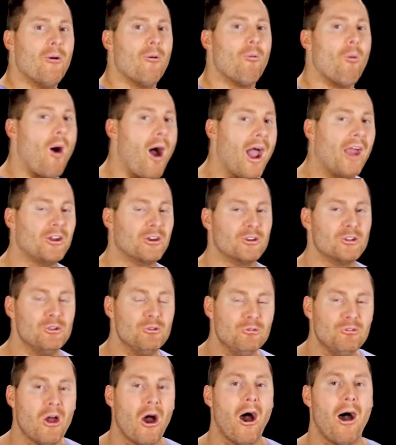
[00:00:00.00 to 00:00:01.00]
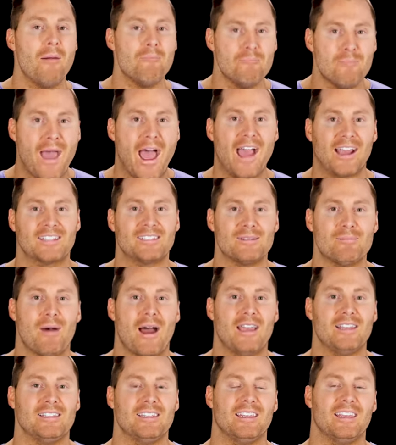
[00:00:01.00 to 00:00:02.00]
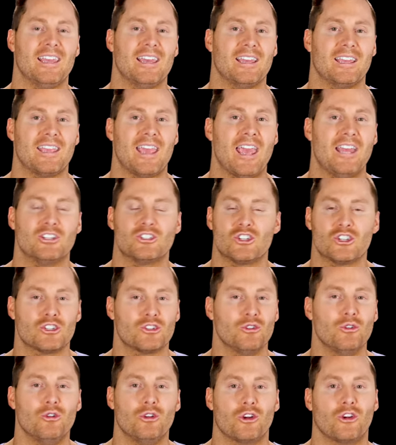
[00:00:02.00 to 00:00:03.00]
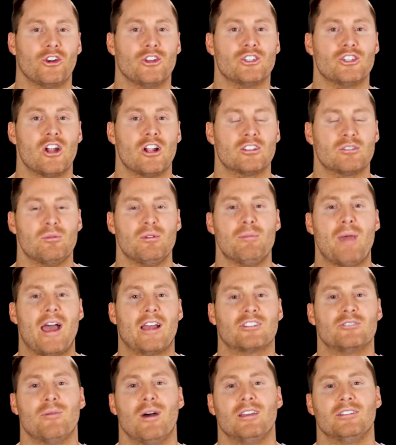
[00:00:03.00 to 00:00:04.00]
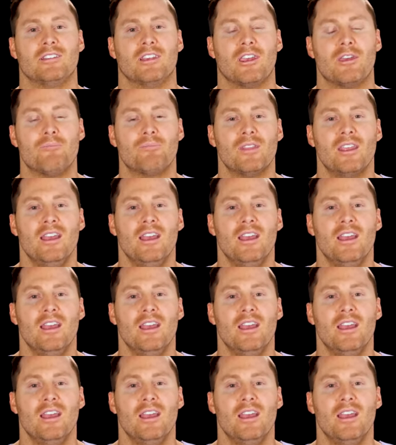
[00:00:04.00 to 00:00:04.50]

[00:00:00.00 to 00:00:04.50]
Why are you not maximizing it? Okay, it's just ludicrous not to be maximizing it.